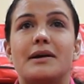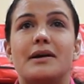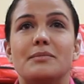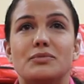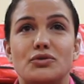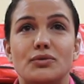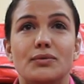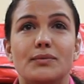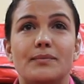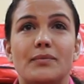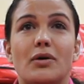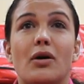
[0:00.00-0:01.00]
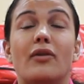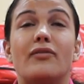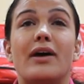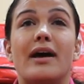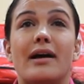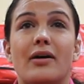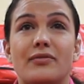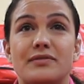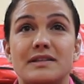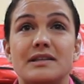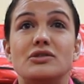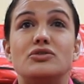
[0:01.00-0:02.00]
come true of
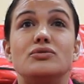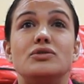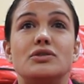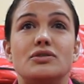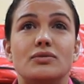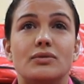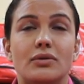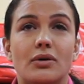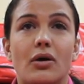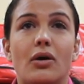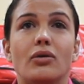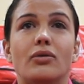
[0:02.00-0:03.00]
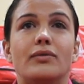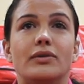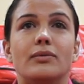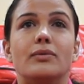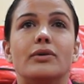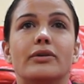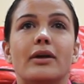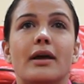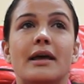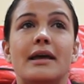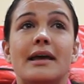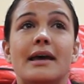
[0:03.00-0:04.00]
seeing jiu-jitsu all over the world.
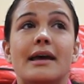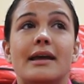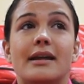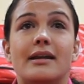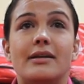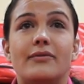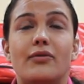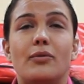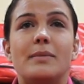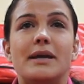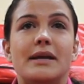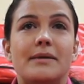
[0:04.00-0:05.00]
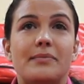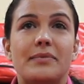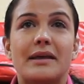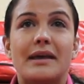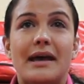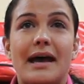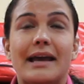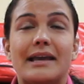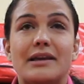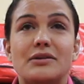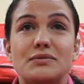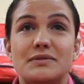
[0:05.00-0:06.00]
And for me, I
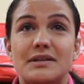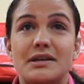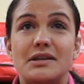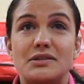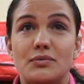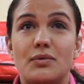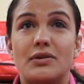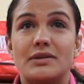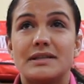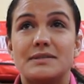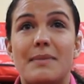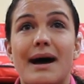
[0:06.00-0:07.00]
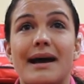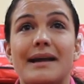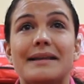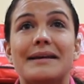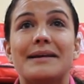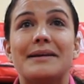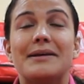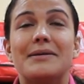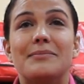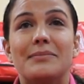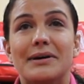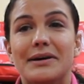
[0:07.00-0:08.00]
can use his word as mine,
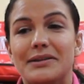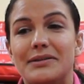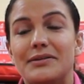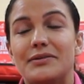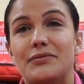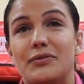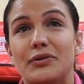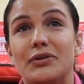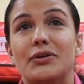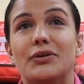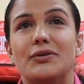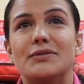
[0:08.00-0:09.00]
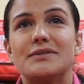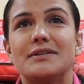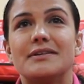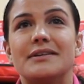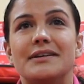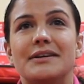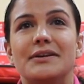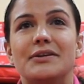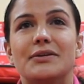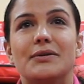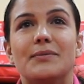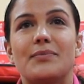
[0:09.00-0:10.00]
but for the girls,
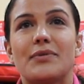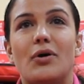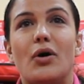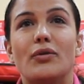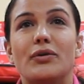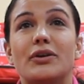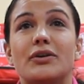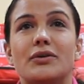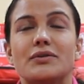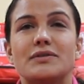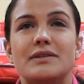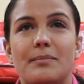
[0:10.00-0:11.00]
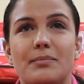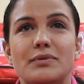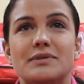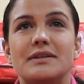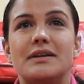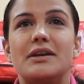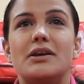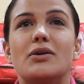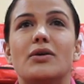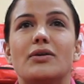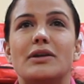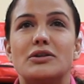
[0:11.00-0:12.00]
you know, all the girls that puts a gi
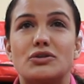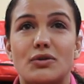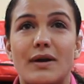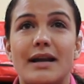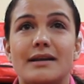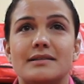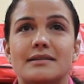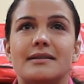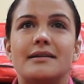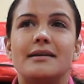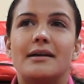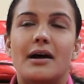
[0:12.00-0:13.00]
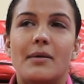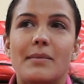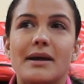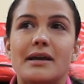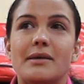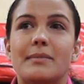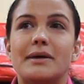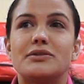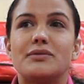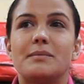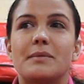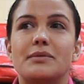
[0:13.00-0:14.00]
on and trains are making my
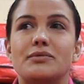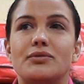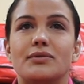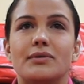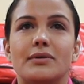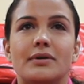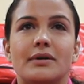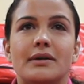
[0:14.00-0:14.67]
dream come true,